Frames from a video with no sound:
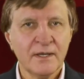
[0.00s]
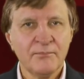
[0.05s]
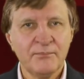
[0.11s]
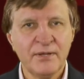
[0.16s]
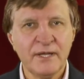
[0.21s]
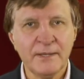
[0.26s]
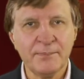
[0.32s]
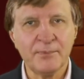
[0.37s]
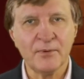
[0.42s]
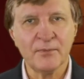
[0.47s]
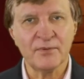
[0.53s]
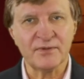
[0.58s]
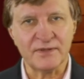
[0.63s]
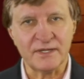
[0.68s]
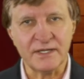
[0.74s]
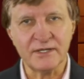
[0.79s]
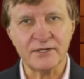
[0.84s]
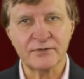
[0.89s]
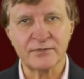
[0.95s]
People
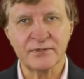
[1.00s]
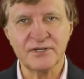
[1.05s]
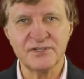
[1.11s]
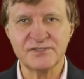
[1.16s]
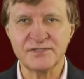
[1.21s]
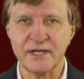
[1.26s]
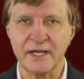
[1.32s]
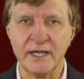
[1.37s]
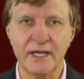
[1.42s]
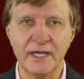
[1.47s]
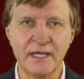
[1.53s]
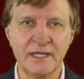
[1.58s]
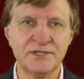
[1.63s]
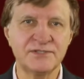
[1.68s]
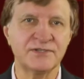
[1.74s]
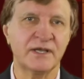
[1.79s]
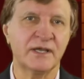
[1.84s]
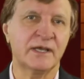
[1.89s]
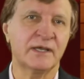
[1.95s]
with increased age